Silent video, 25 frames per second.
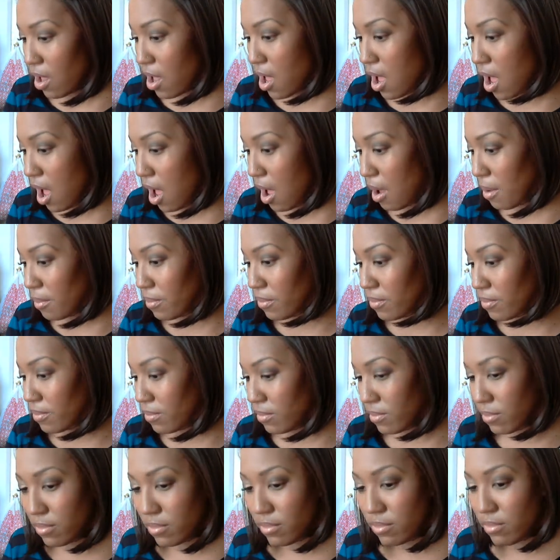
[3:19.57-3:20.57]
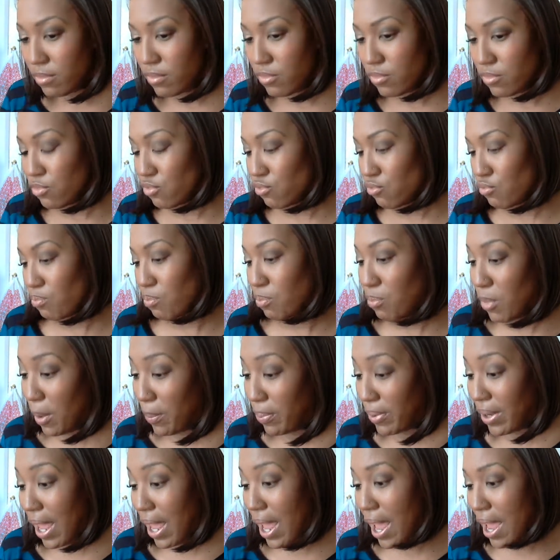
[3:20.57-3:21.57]
um,
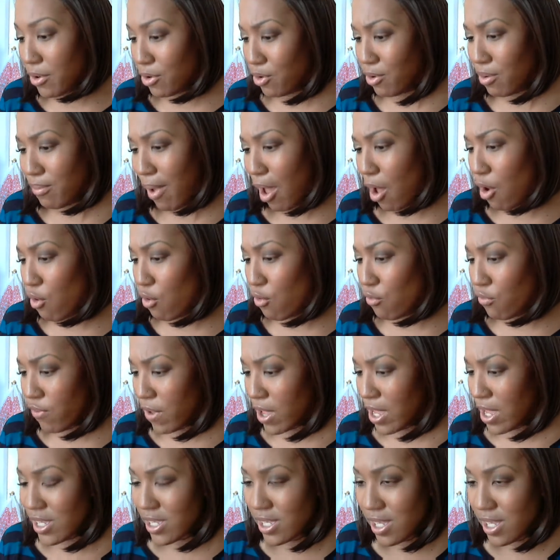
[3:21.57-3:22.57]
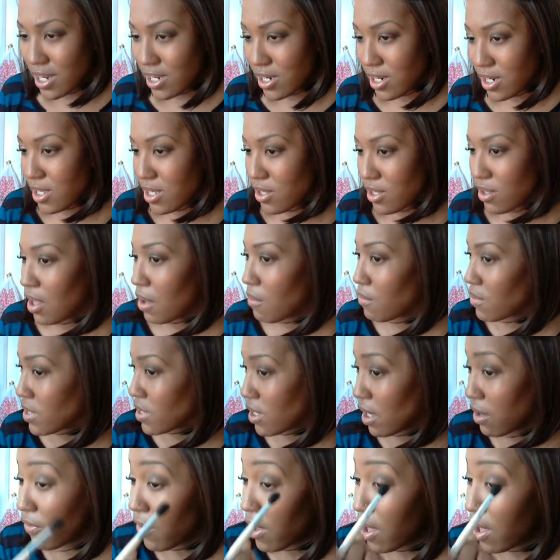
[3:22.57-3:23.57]
applying doing my whole face I just that would
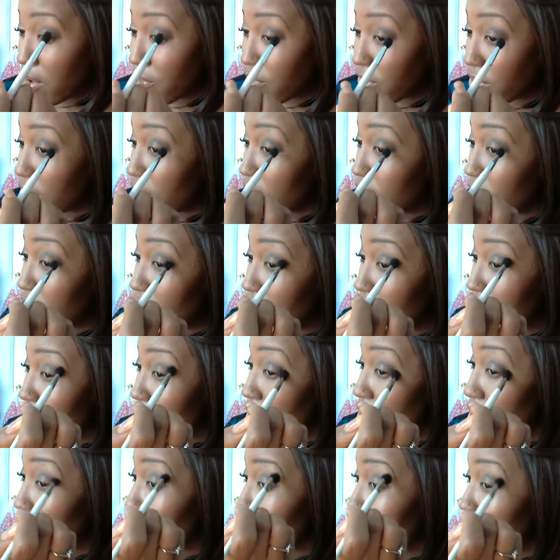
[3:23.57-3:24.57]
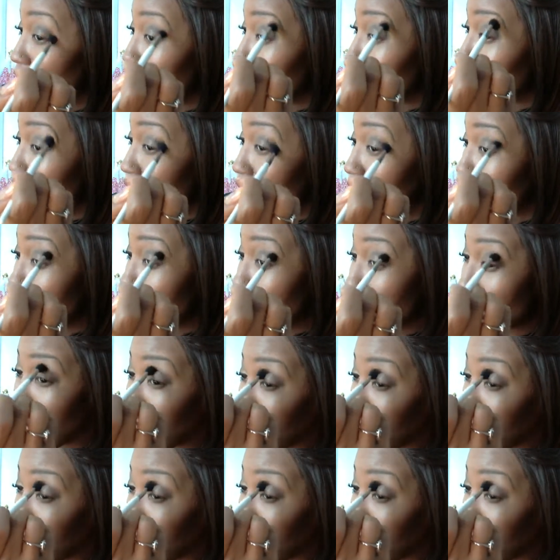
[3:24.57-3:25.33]
take forever because uh, I